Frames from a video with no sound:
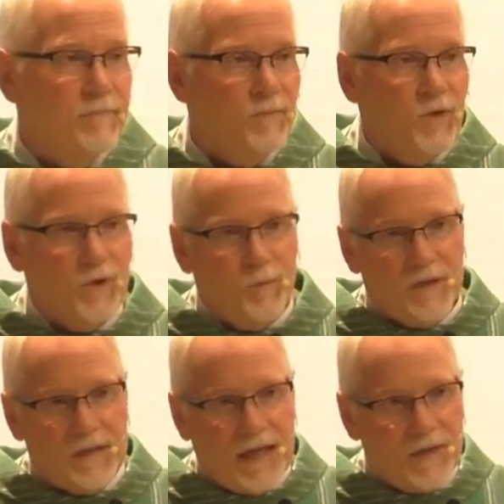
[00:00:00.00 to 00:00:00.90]
We should
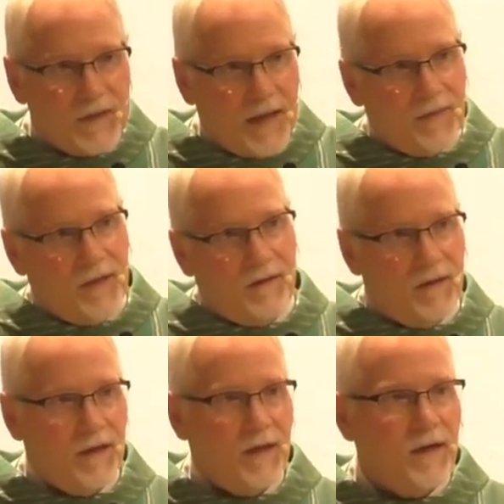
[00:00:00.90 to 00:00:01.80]
put tents out there
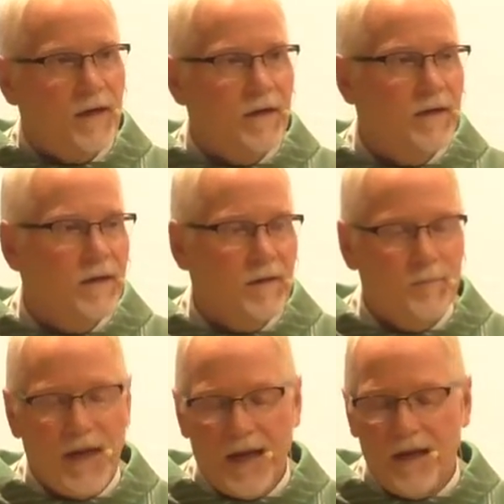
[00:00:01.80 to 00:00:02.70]
in the yard, in the
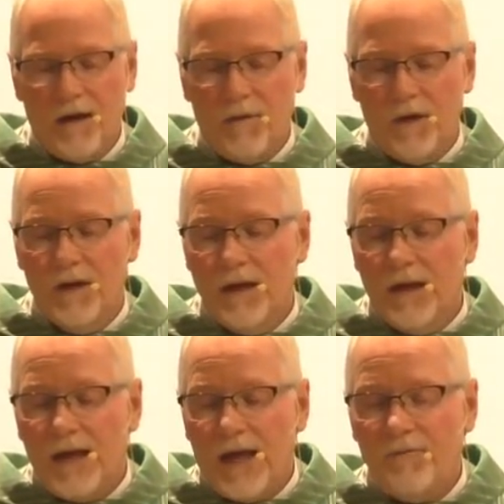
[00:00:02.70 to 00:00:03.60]
patio,
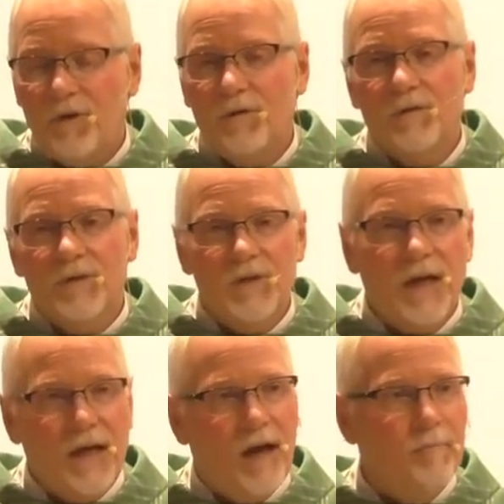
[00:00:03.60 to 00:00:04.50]
and have you
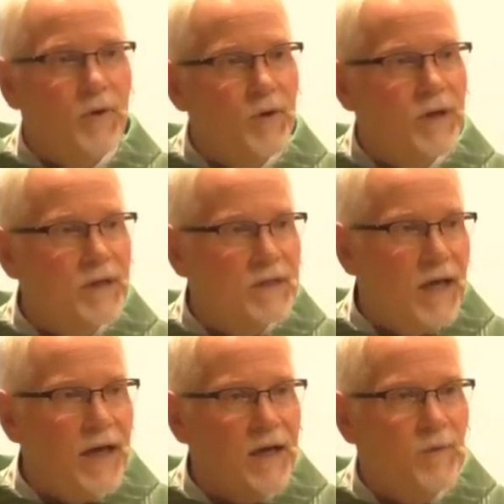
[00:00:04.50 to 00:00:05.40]
sign up, look and
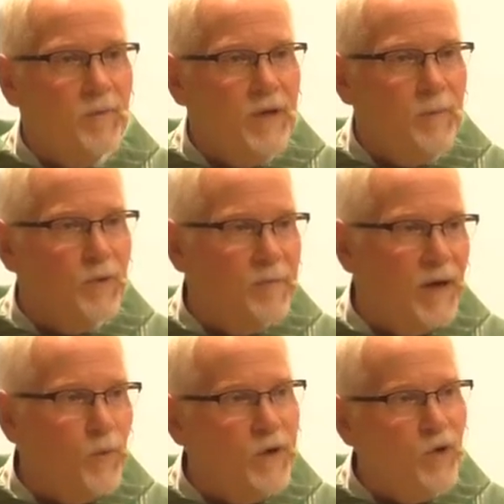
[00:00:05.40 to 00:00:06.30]
talk with people
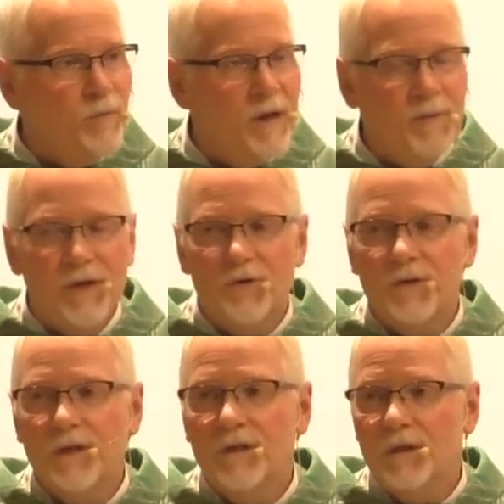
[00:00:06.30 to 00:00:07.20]
about what you might be
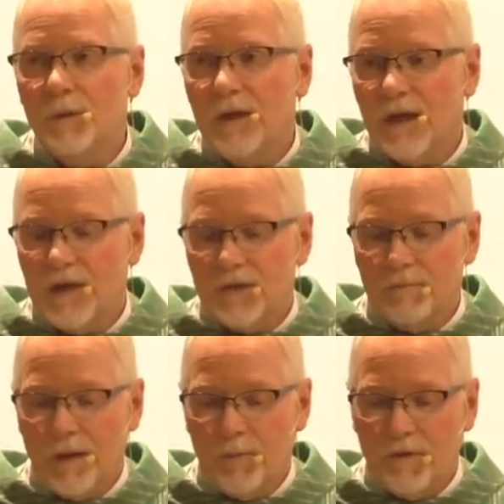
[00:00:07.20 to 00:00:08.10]
interested in doing as
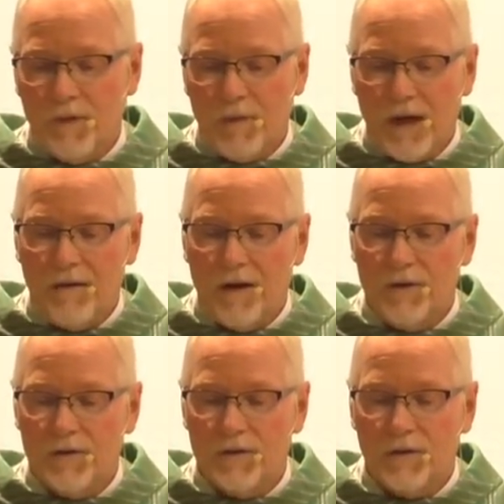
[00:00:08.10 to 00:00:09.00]
a member of the
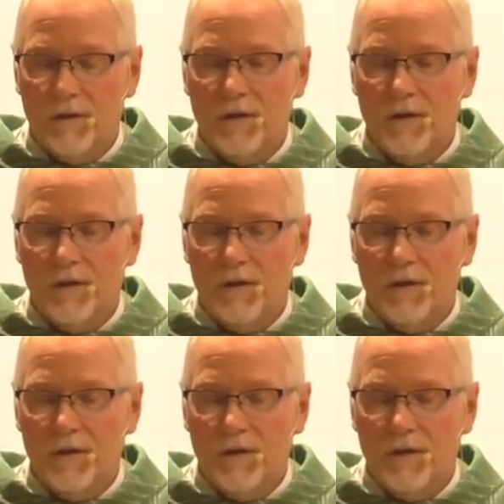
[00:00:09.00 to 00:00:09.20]
parish.